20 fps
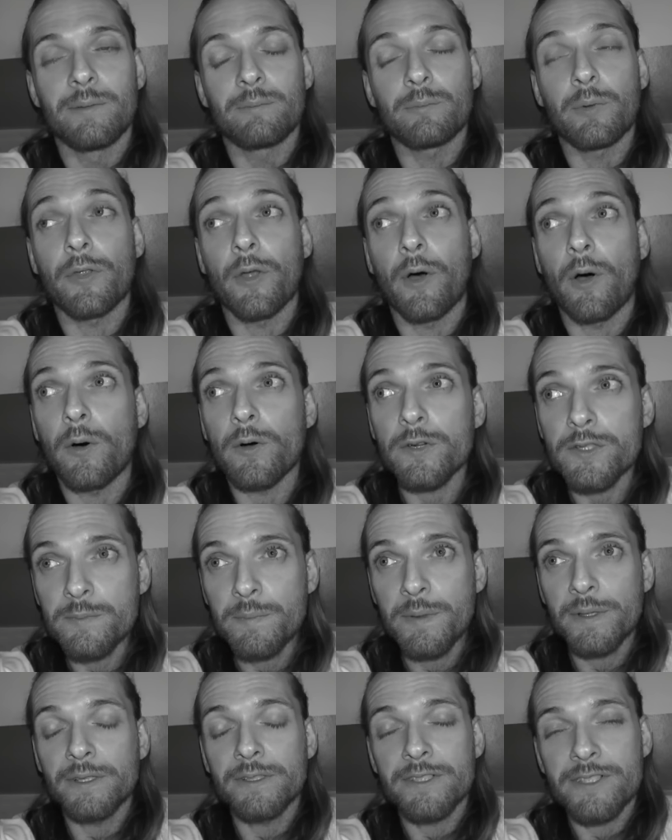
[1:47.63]
But the
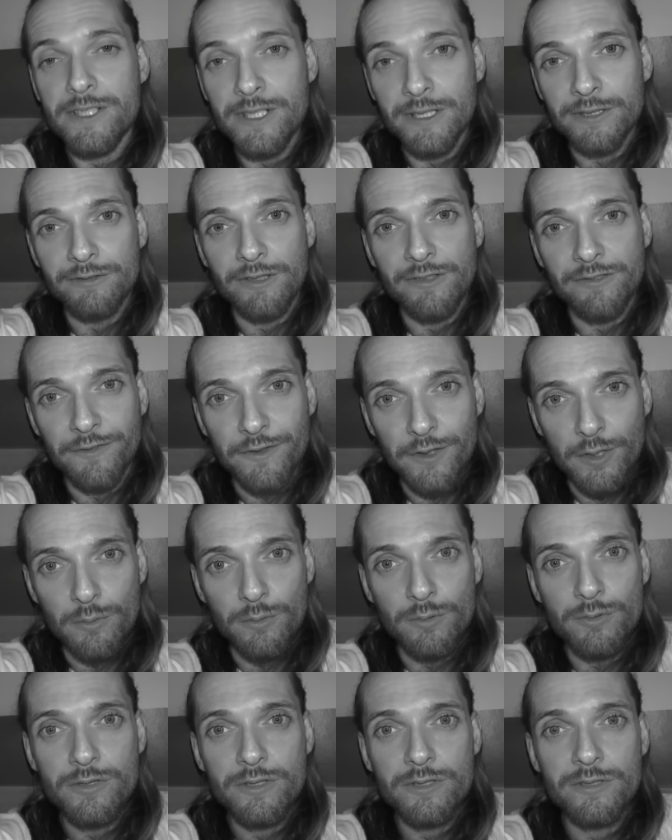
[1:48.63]
hospital still
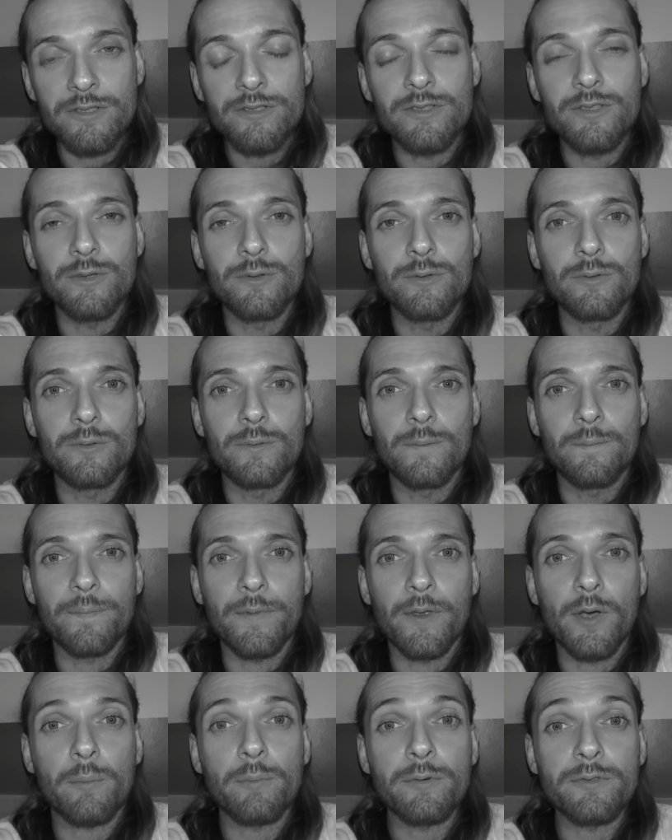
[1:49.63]
refused to do
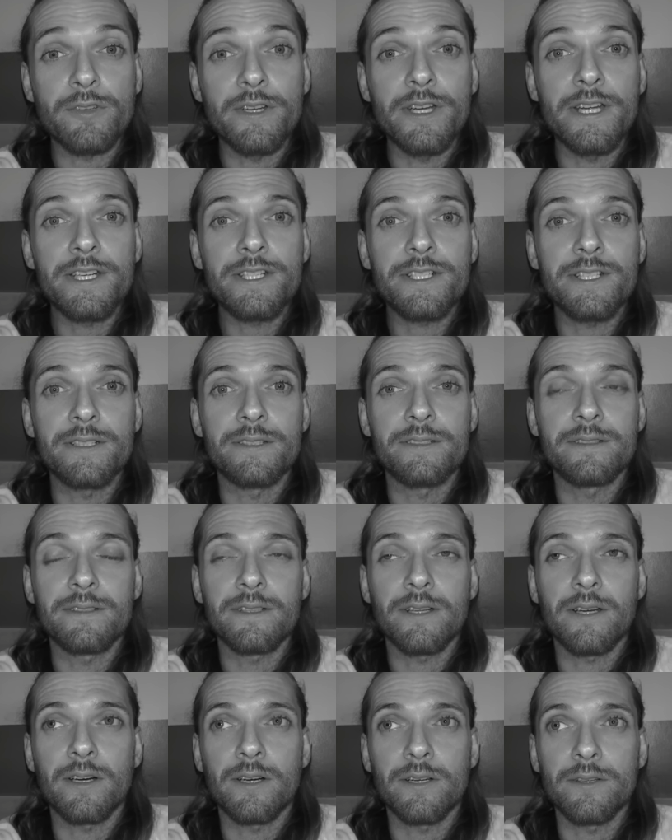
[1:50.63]
the operation
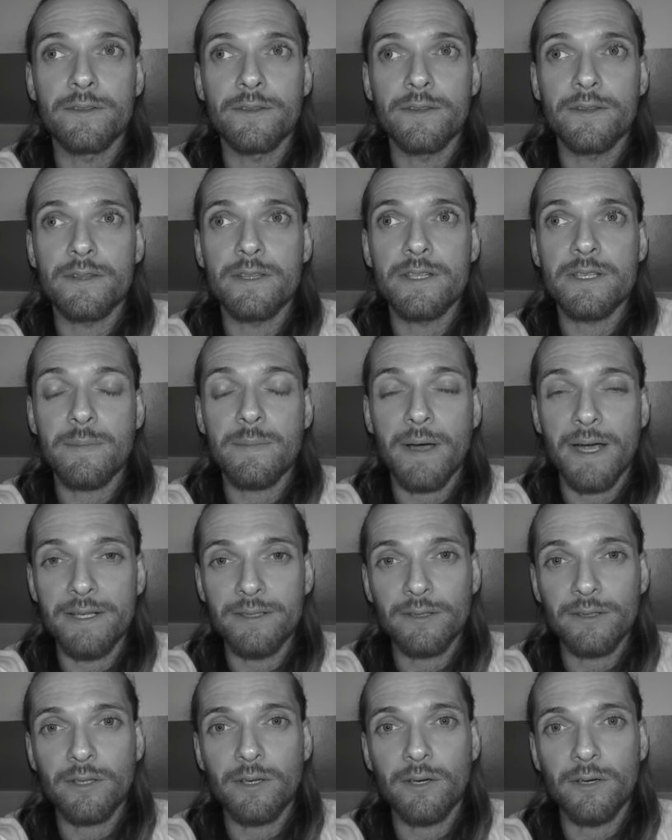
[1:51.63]
on the
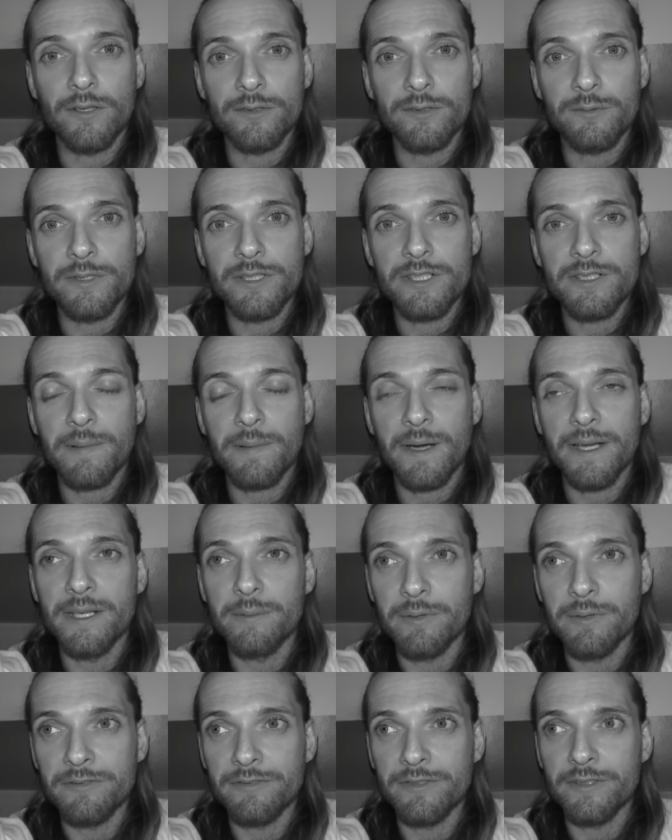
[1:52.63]
spinal cord, which spina
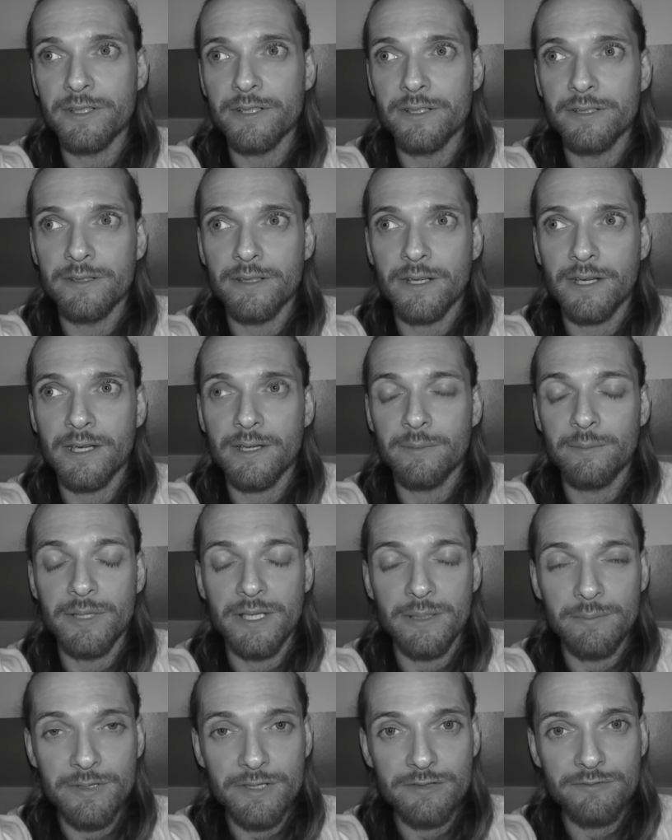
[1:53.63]
bifida
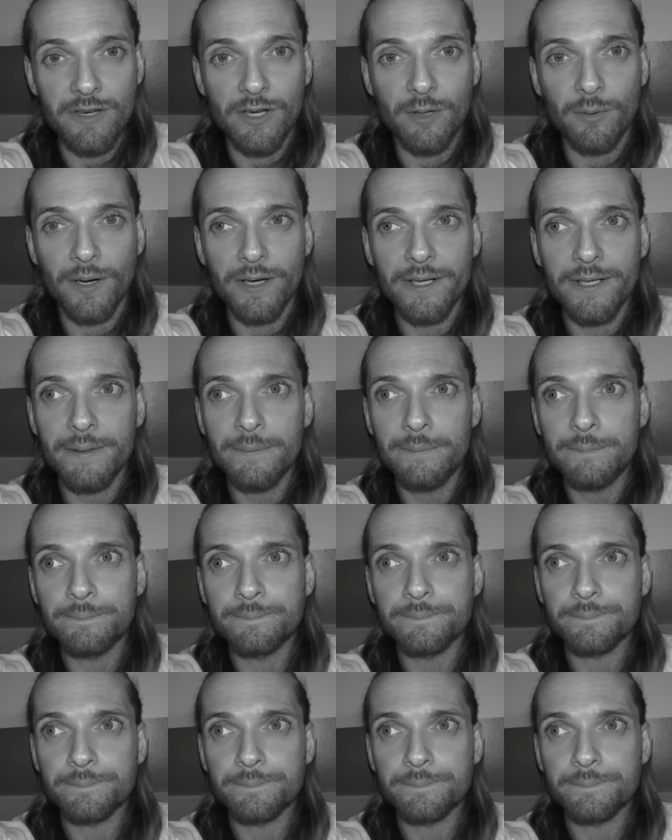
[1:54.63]
babies require.